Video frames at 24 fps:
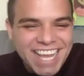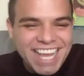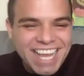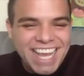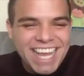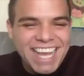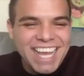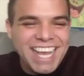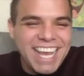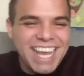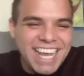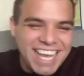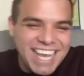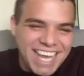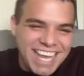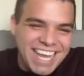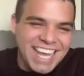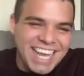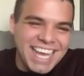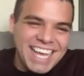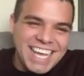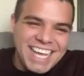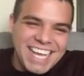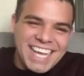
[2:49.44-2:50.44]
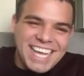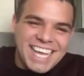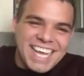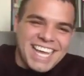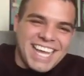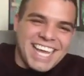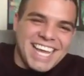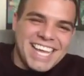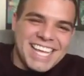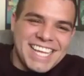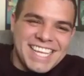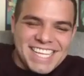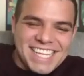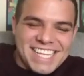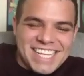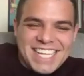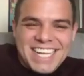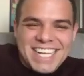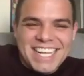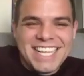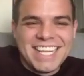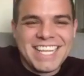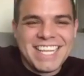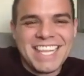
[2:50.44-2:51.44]

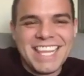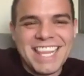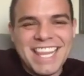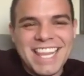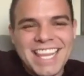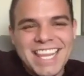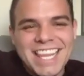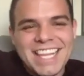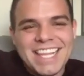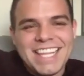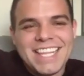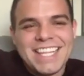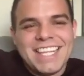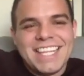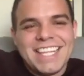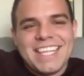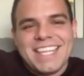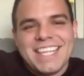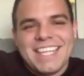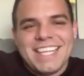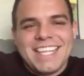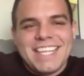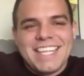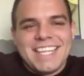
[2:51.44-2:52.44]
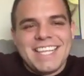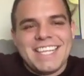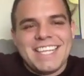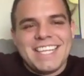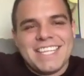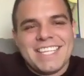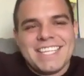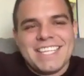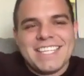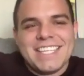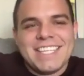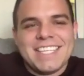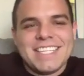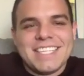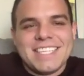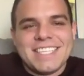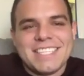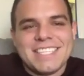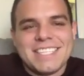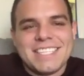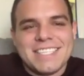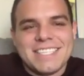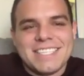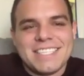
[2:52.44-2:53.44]

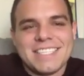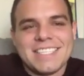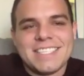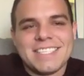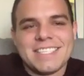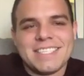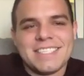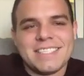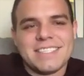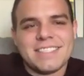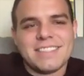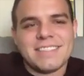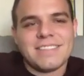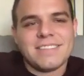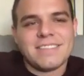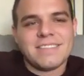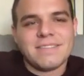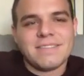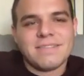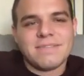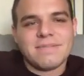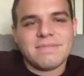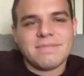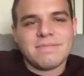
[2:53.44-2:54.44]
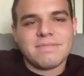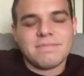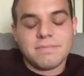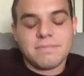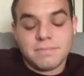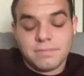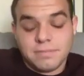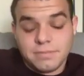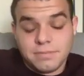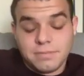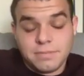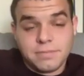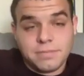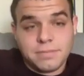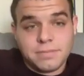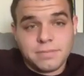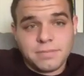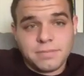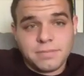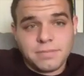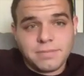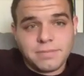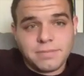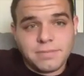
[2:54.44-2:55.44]

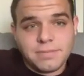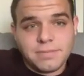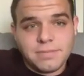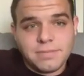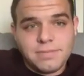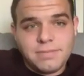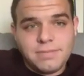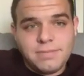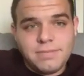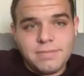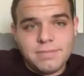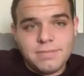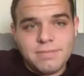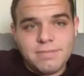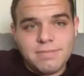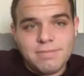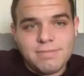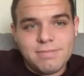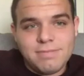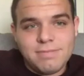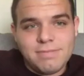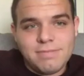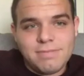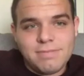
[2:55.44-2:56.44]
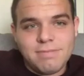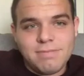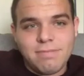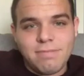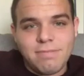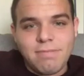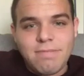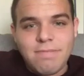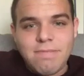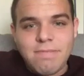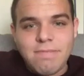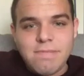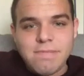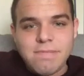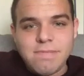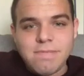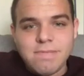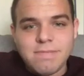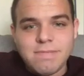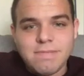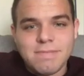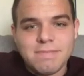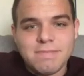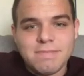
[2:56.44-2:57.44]
(silent)